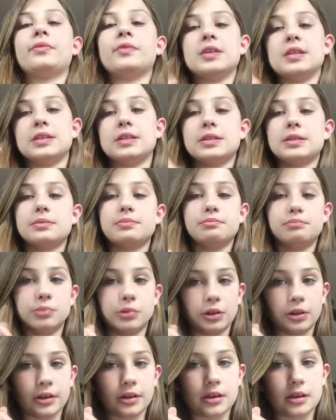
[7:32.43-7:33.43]
this
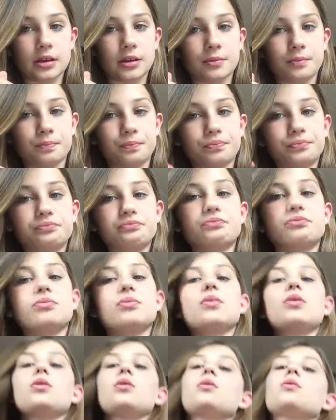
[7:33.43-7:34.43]
bullying
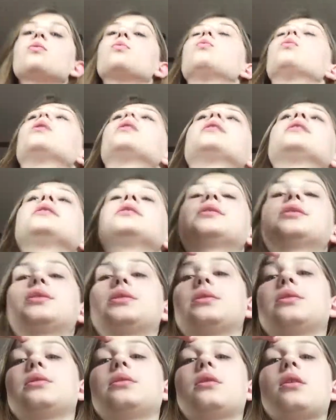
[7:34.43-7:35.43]

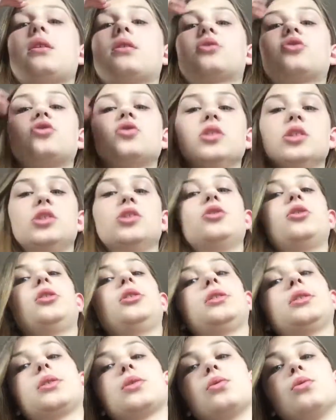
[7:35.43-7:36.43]
was actually
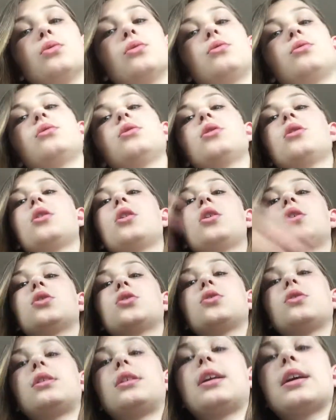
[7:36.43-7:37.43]
during school.
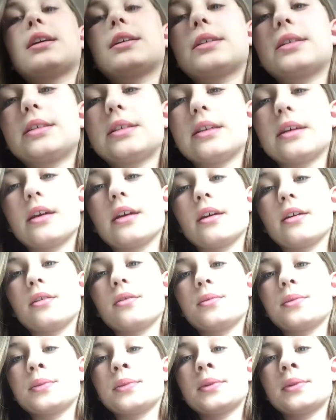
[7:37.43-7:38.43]
So the next day,